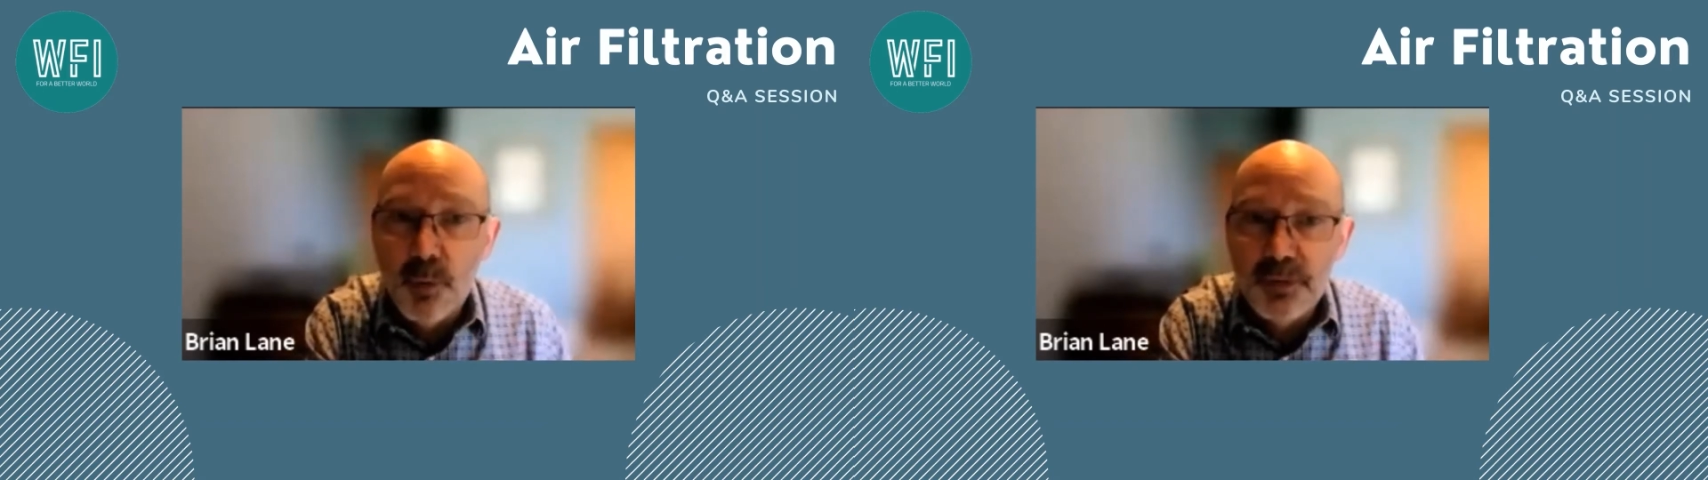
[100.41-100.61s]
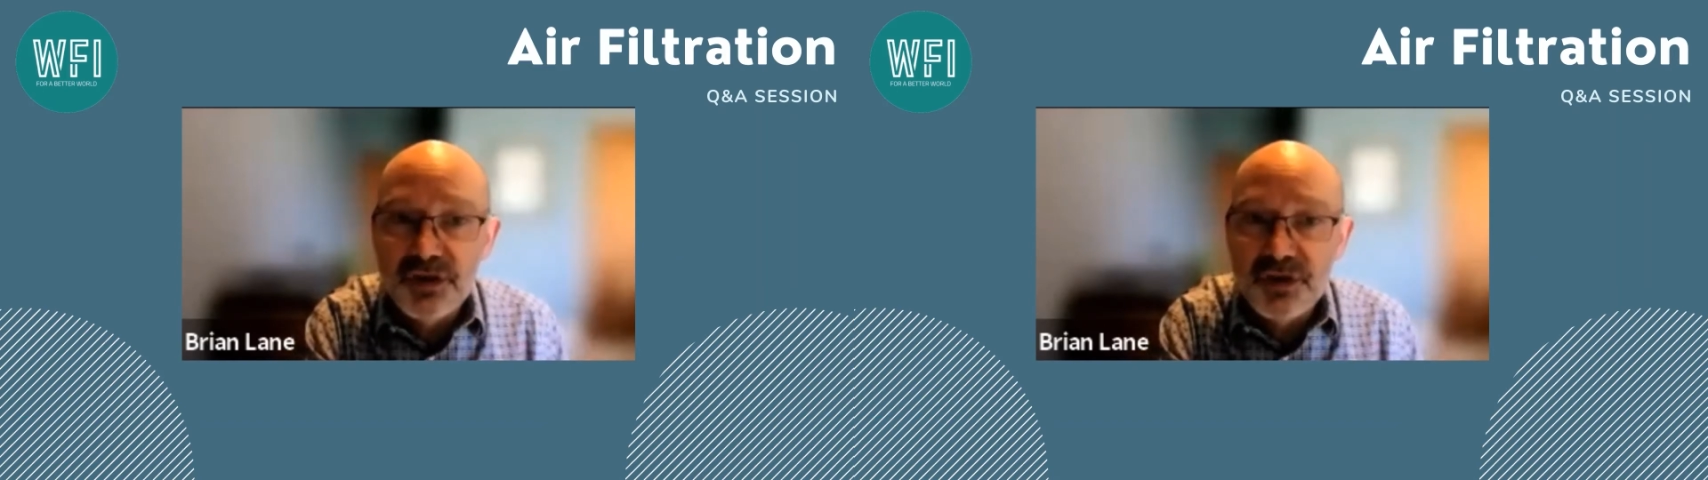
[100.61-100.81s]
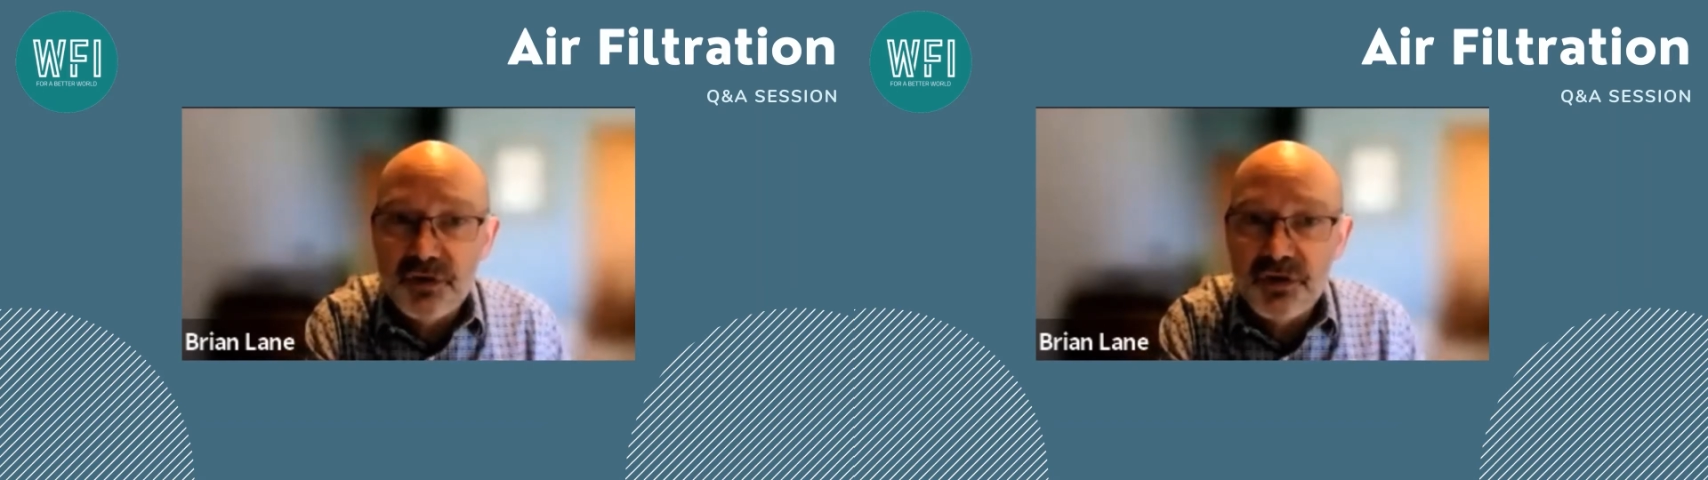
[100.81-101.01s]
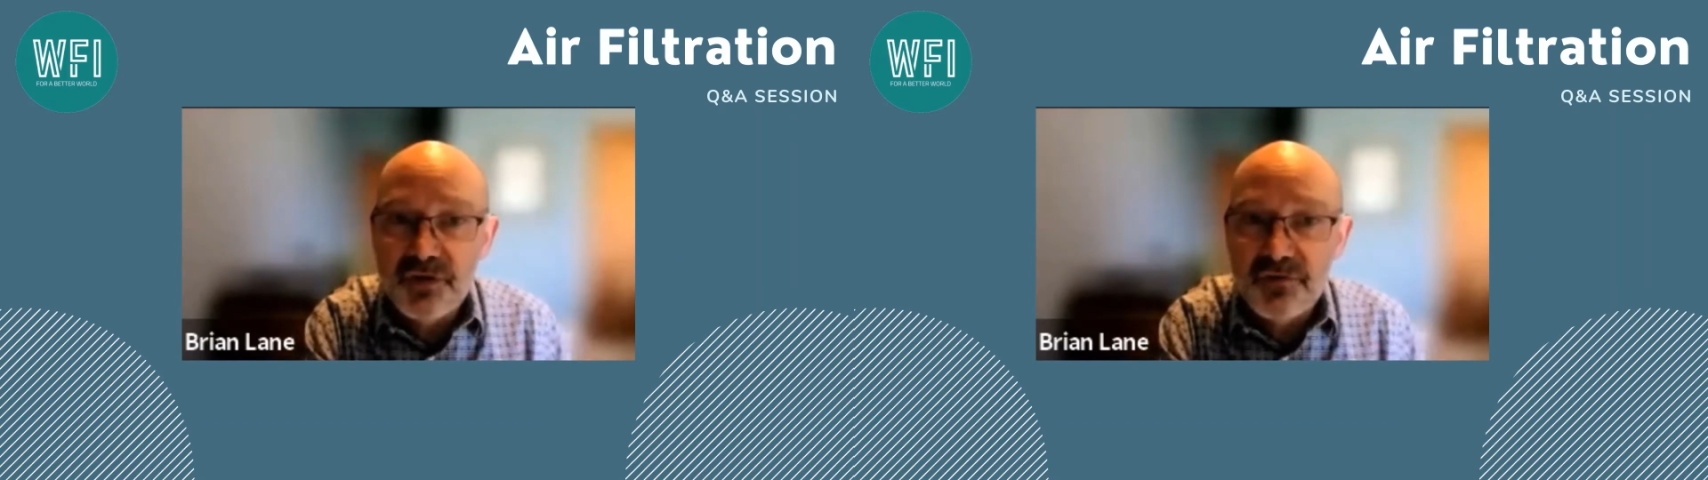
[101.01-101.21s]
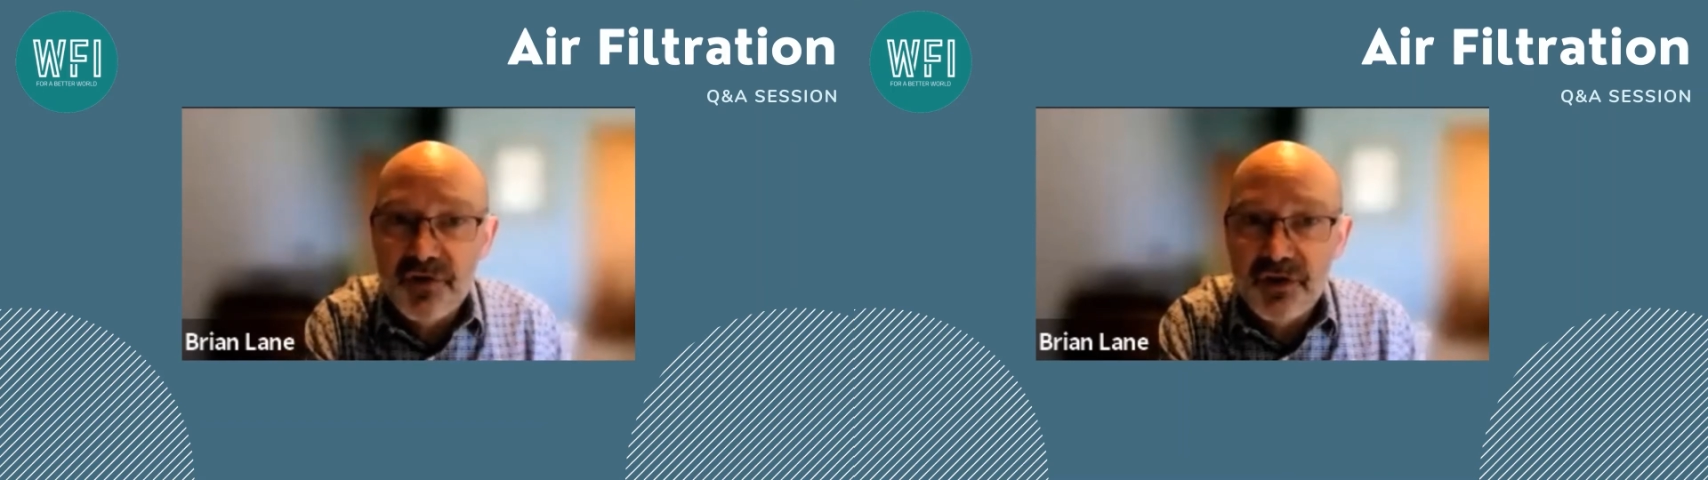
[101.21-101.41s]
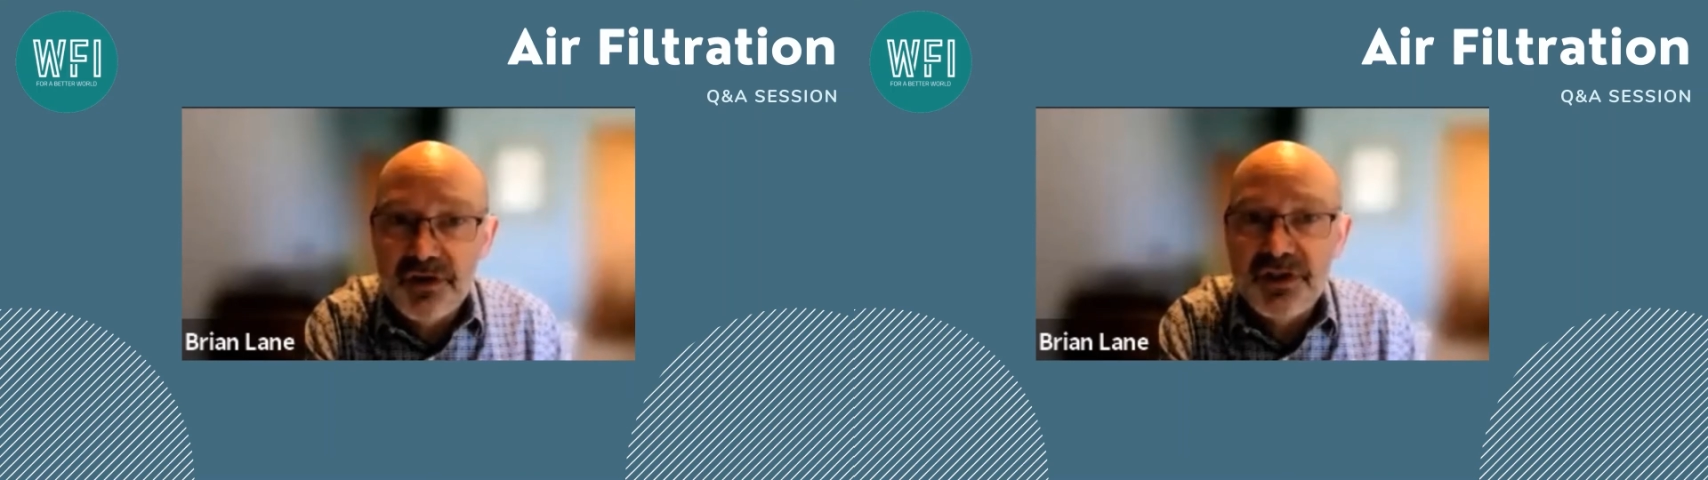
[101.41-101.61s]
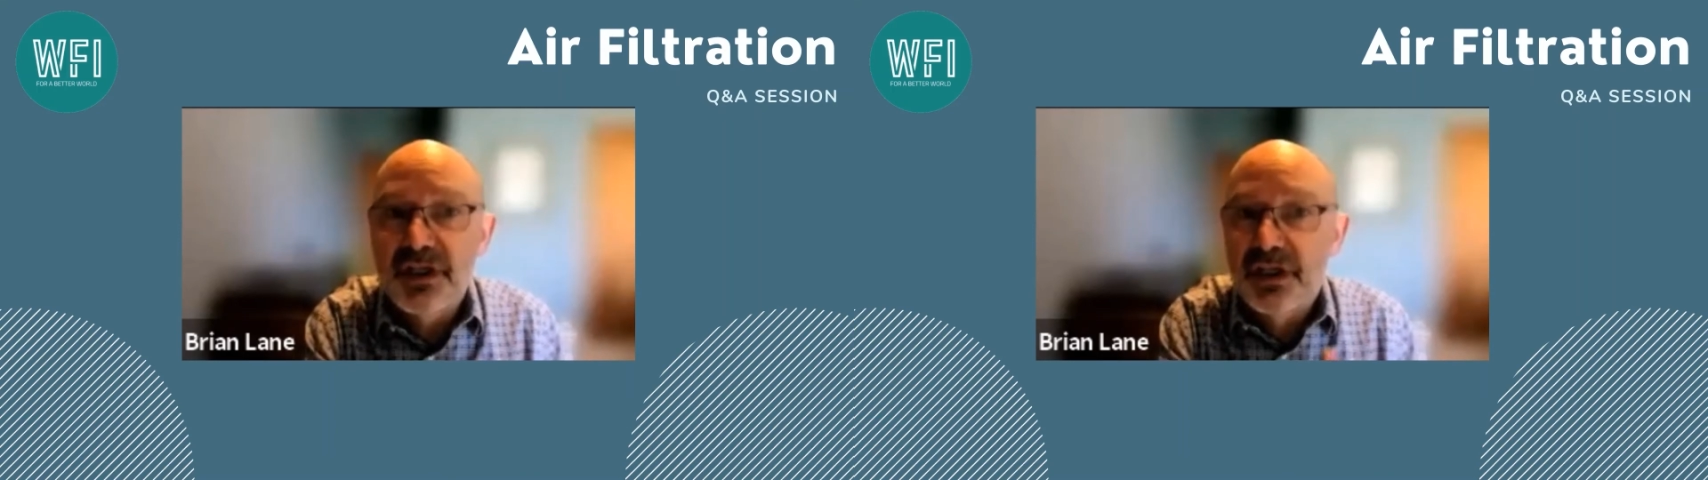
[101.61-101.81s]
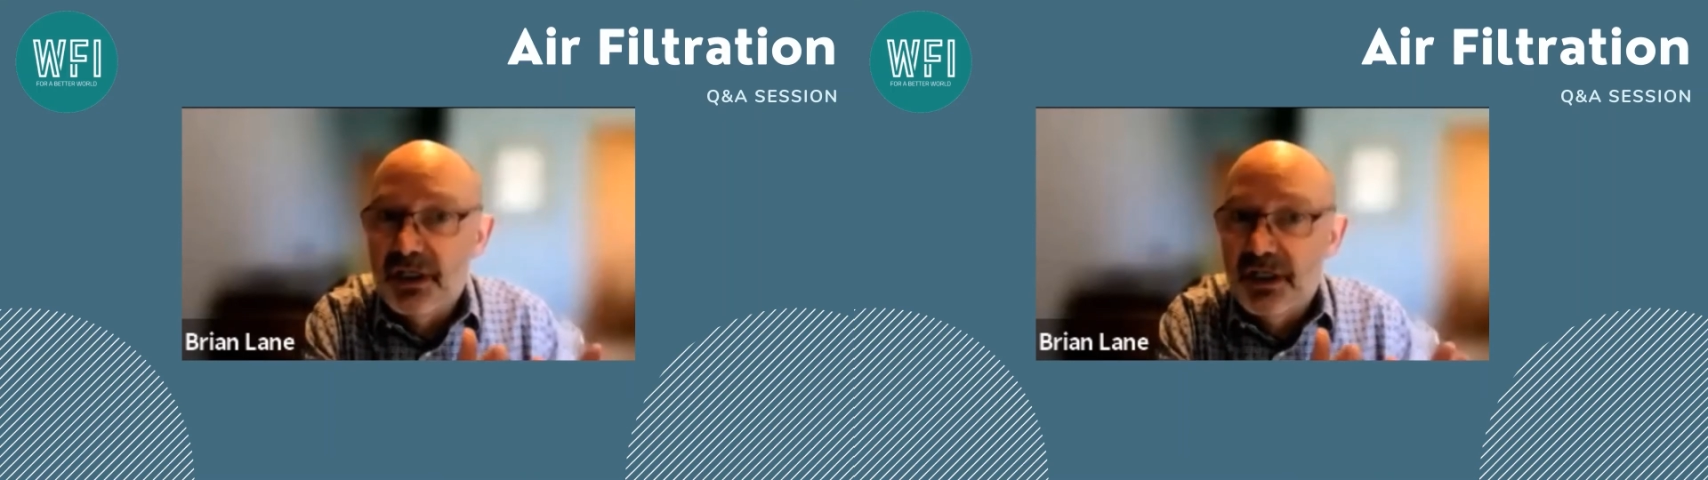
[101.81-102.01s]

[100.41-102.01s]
open structure first